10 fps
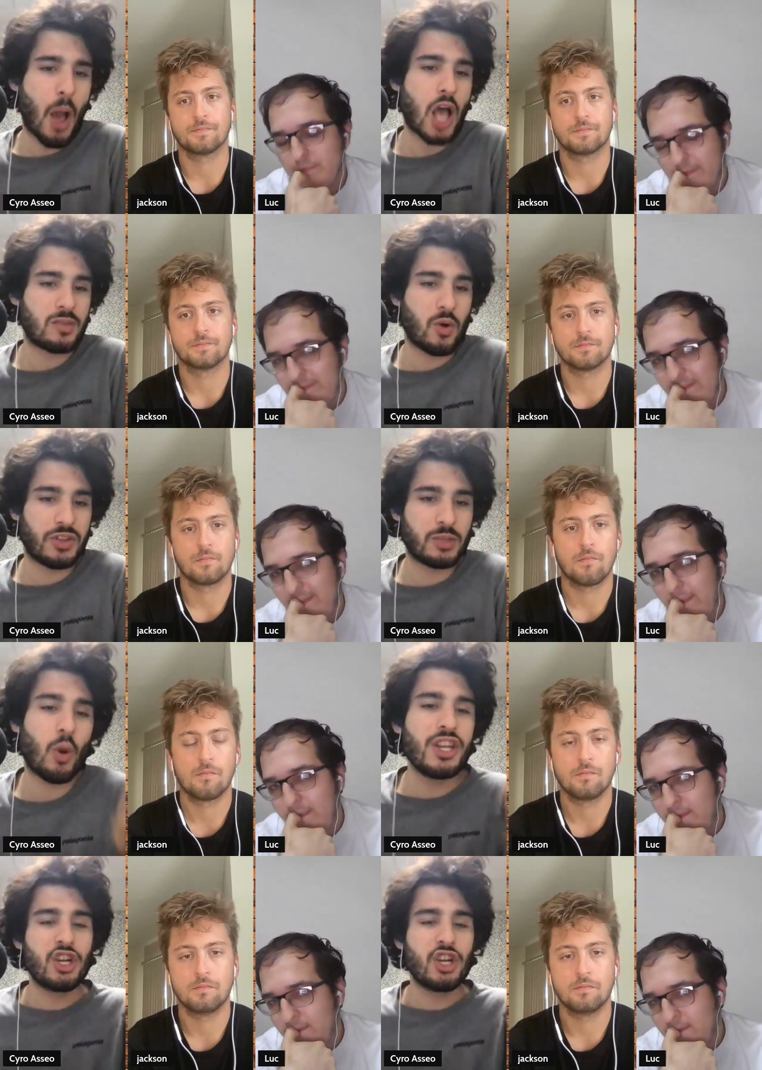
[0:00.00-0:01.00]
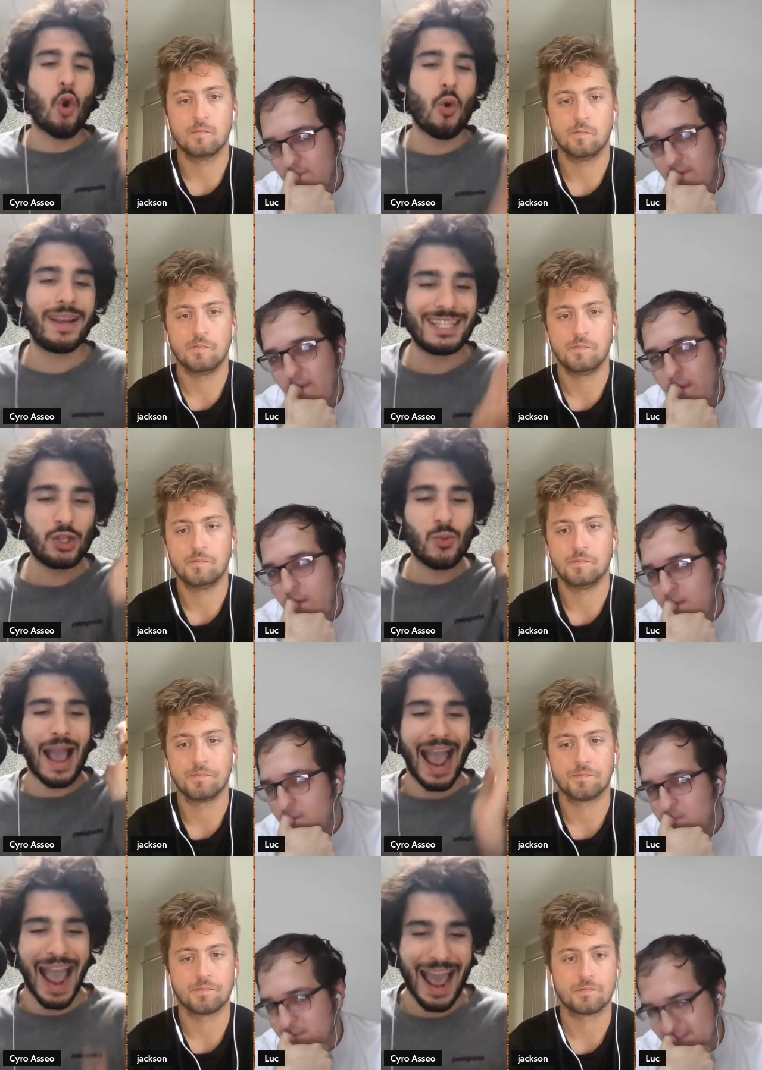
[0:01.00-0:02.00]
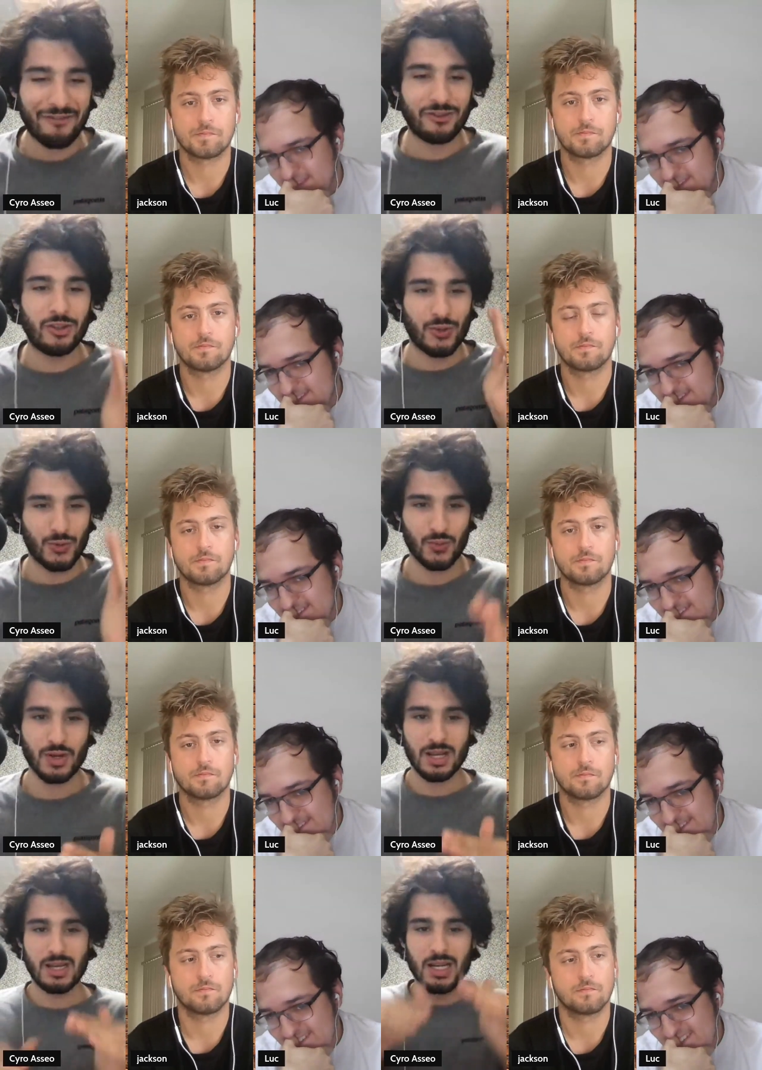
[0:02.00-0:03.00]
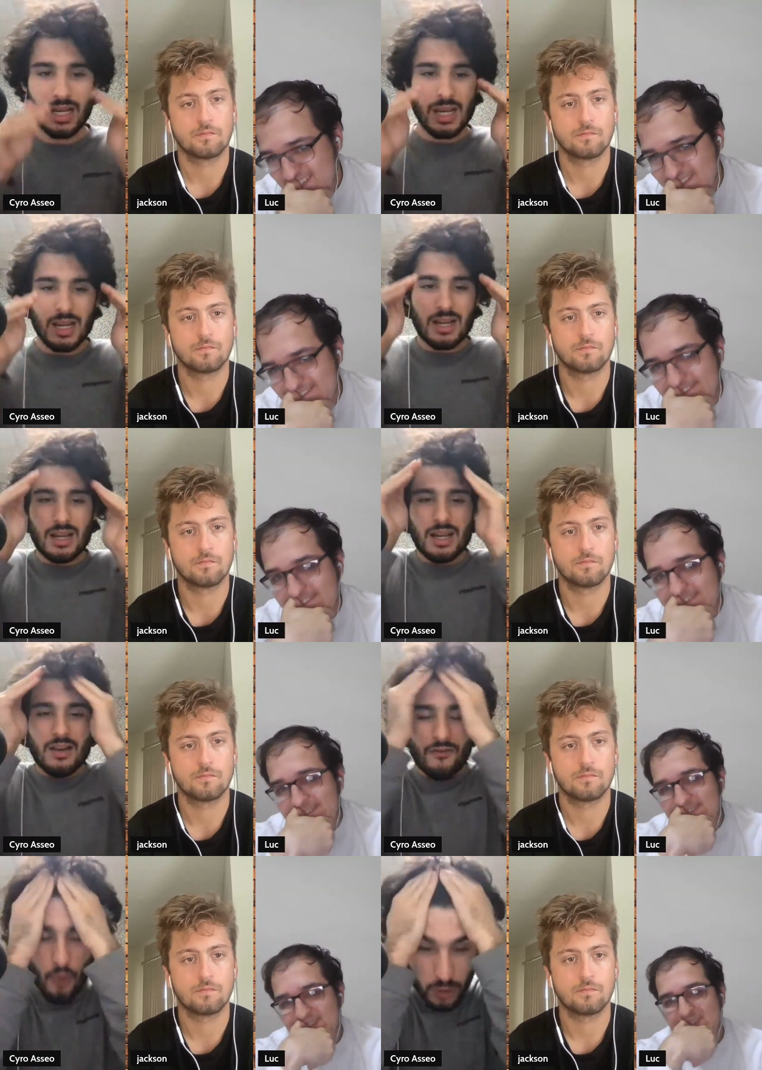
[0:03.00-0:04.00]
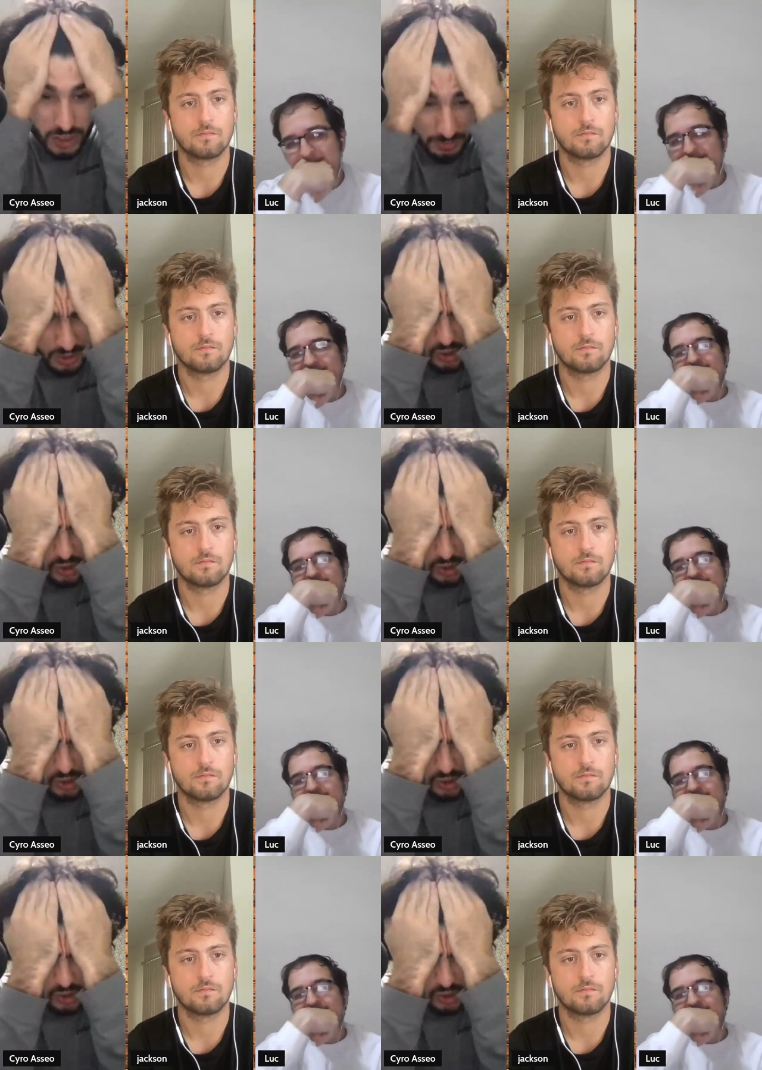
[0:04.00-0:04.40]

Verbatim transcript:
Speaker 1: impossible at this point. You're going to have to force them